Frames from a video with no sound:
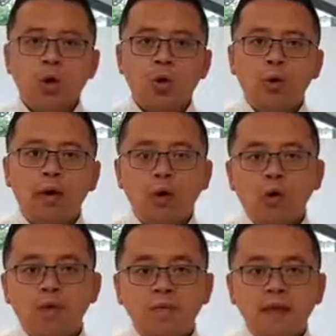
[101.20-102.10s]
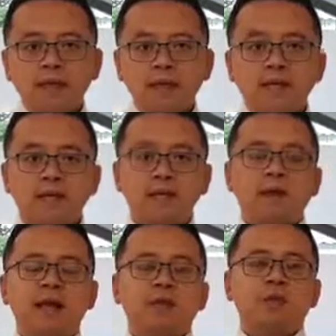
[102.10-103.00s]
Now, what makes a
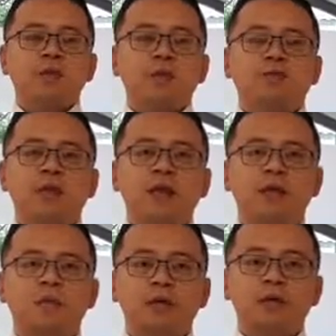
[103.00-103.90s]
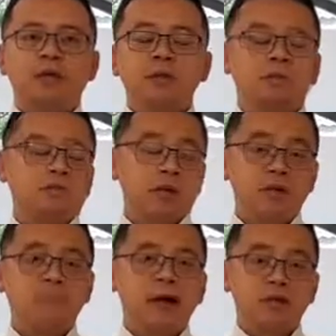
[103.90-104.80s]
Spanish portfolio bond a
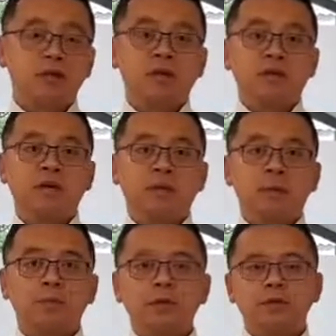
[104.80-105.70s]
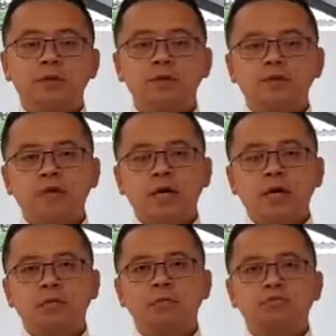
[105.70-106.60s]
Spanish portfolio bond?
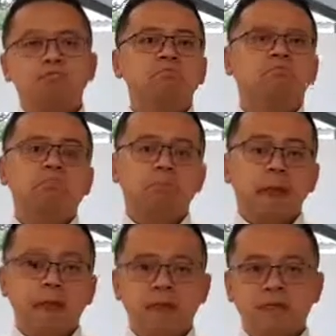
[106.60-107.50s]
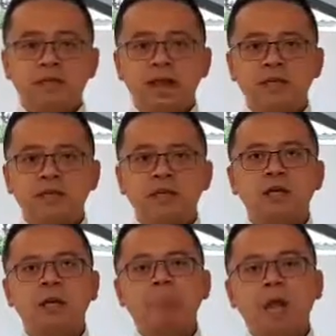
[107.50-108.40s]
So, making things
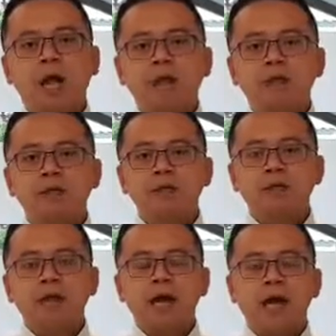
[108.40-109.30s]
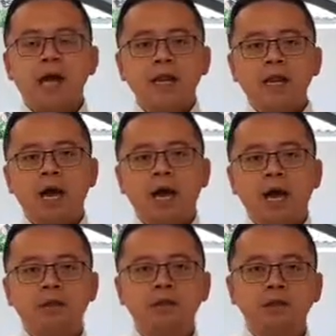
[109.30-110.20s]
compliant and in
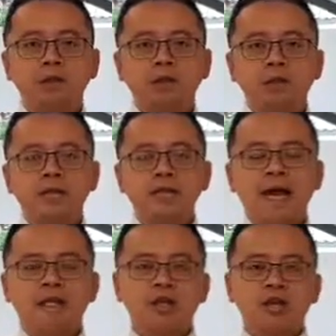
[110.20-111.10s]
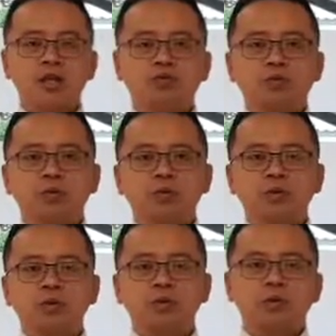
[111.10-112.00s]
line with the taxation
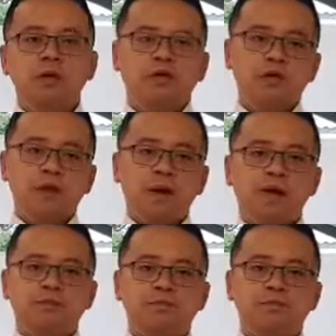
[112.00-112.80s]
rules for Spain.